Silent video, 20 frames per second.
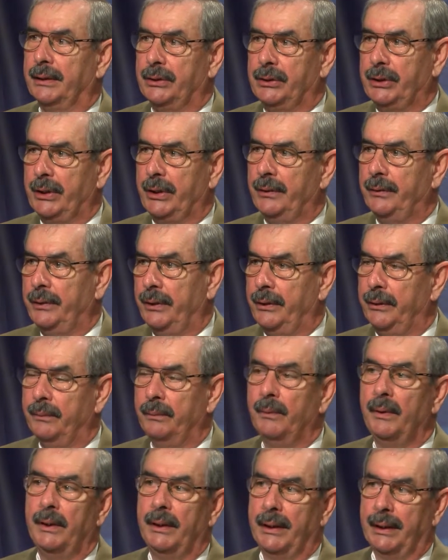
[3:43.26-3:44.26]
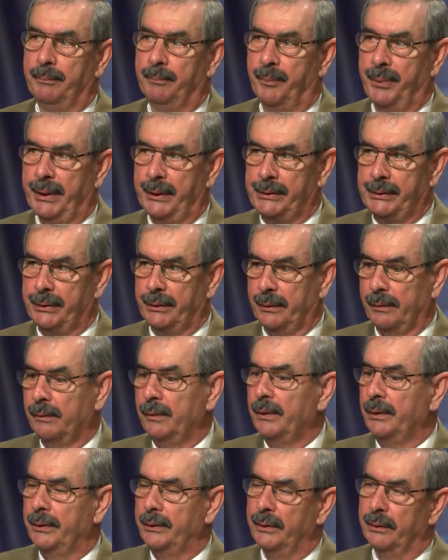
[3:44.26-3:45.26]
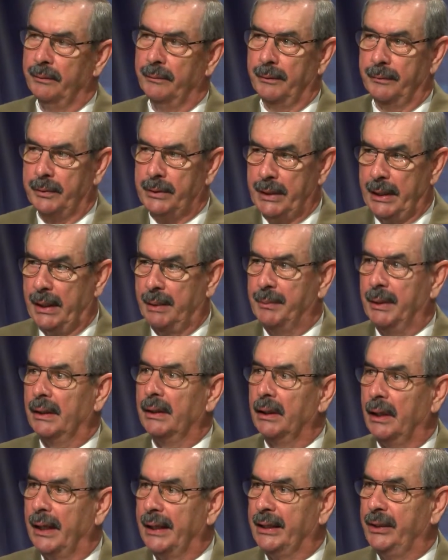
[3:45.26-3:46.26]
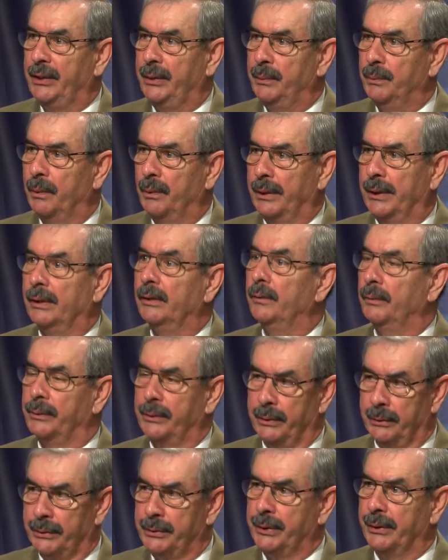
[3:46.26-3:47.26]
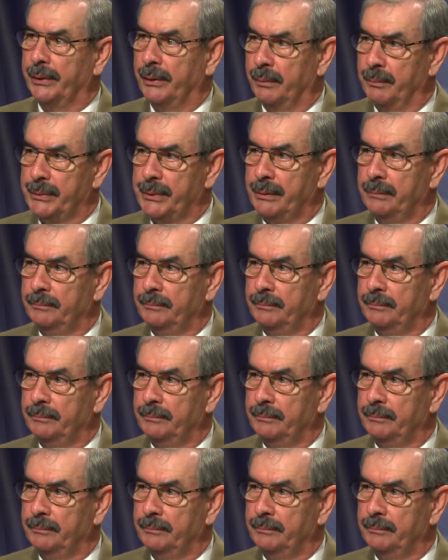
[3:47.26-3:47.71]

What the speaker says: show you and picture your retirement like you want it on your terms.